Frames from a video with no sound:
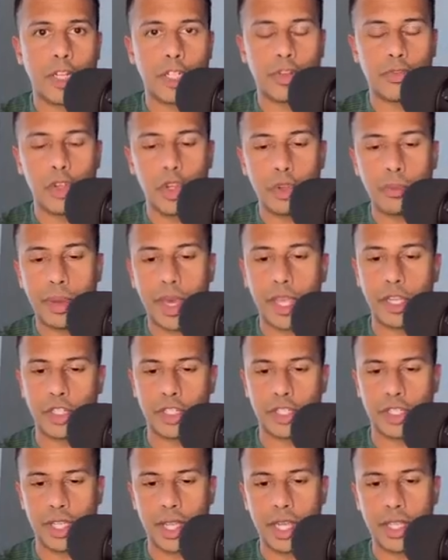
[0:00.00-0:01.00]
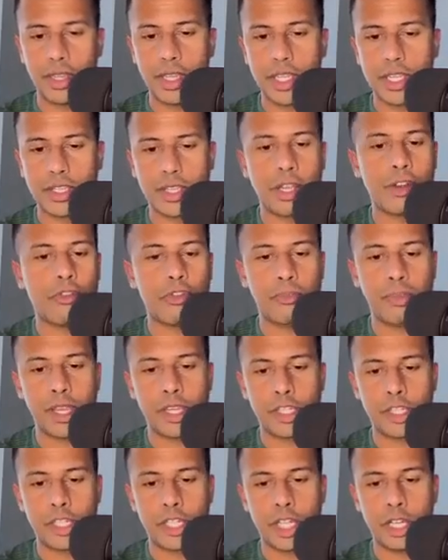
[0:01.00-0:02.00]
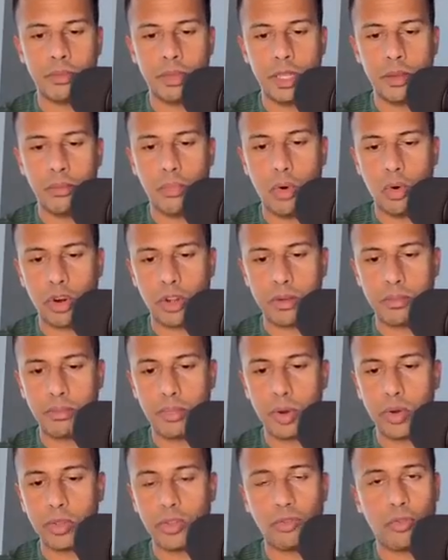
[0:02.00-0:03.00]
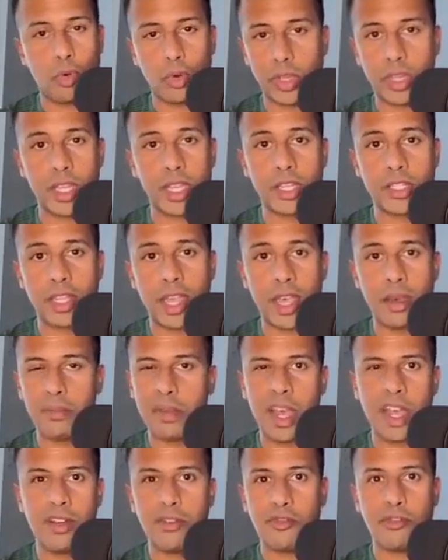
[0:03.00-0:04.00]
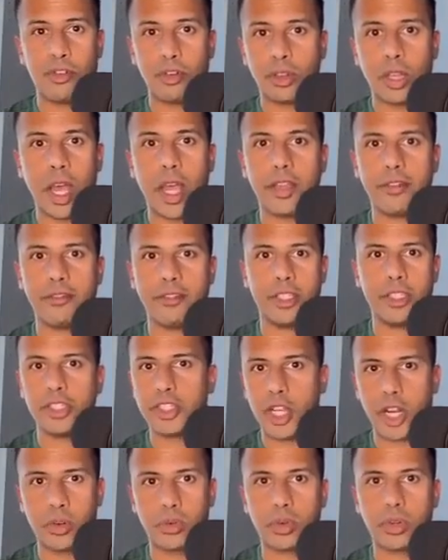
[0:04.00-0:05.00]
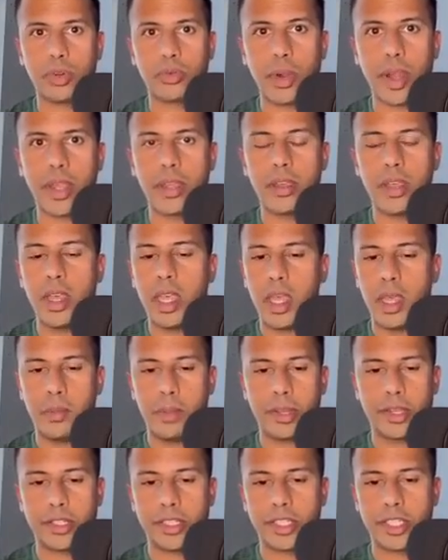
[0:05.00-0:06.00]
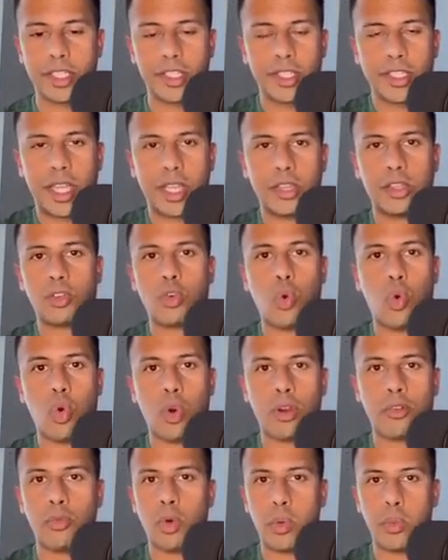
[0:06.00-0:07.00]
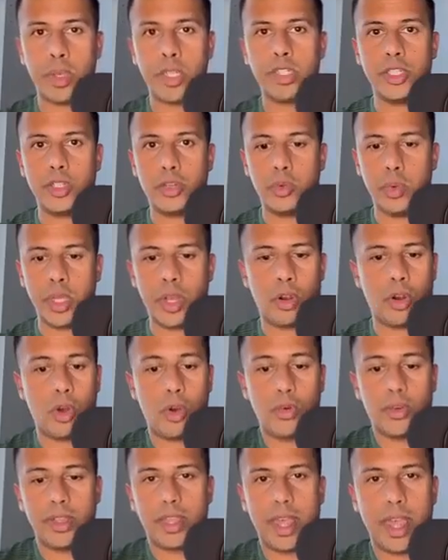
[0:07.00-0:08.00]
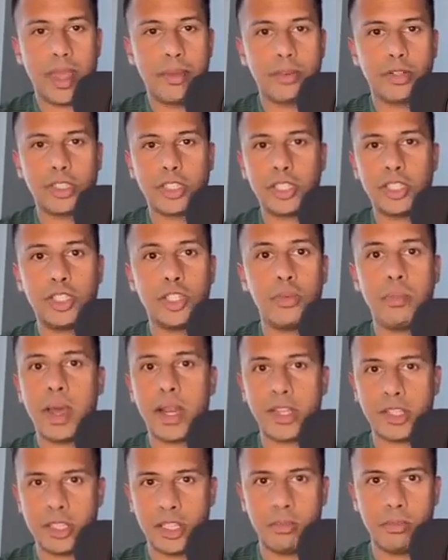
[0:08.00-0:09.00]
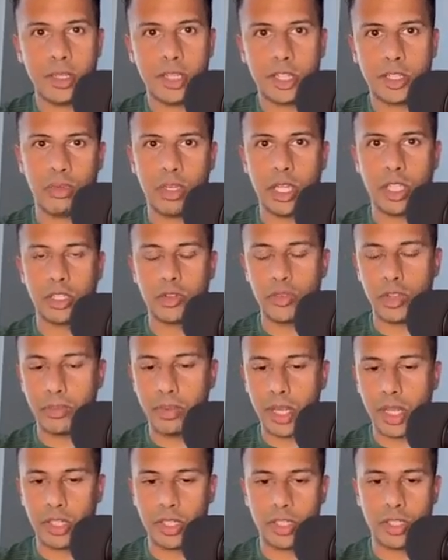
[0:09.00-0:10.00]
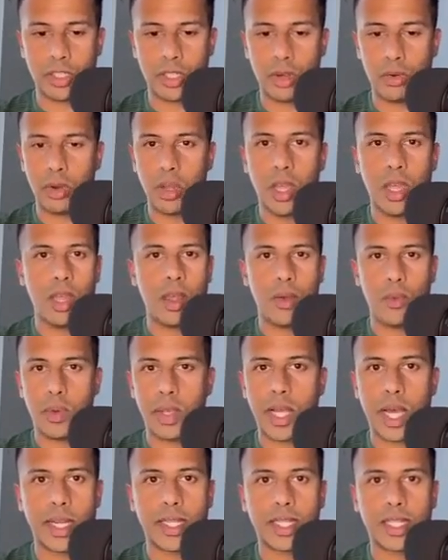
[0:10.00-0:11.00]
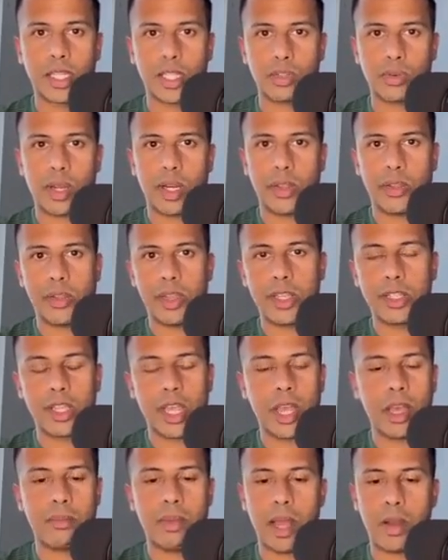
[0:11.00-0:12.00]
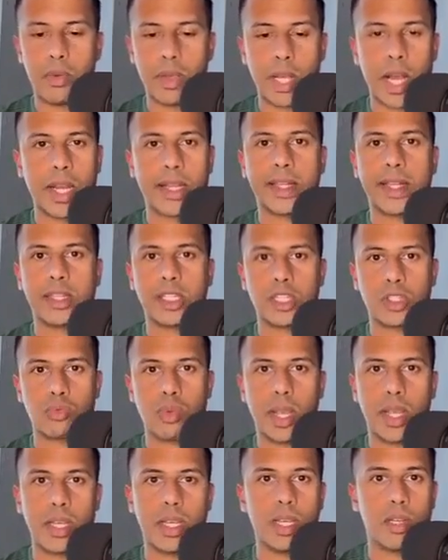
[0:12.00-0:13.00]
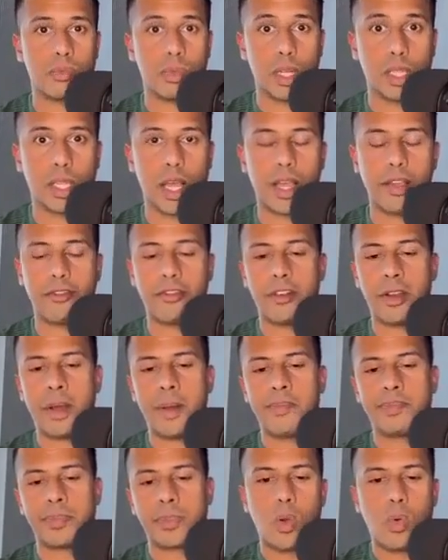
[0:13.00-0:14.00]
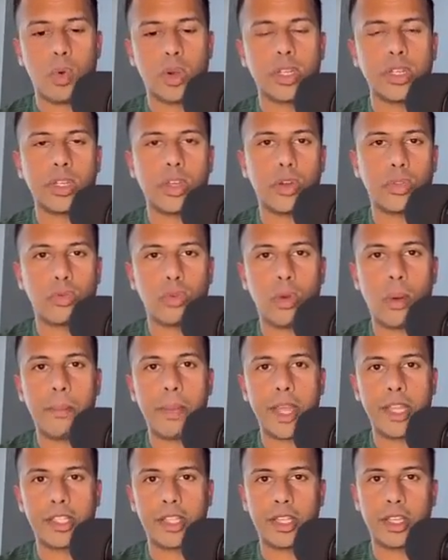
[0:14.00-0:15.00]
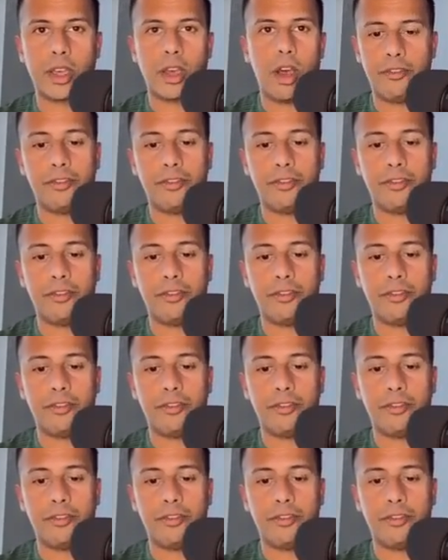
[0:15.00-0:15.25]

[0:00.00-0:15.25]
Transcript: interviewing patients, and this information is going to be important both for the exam and for life in general, right? Because this is at the core of what we do. We are only able to do medicine because we interview patients. So we got to get this right on the exam, and we got to get this right in real life. We're going to go through a basic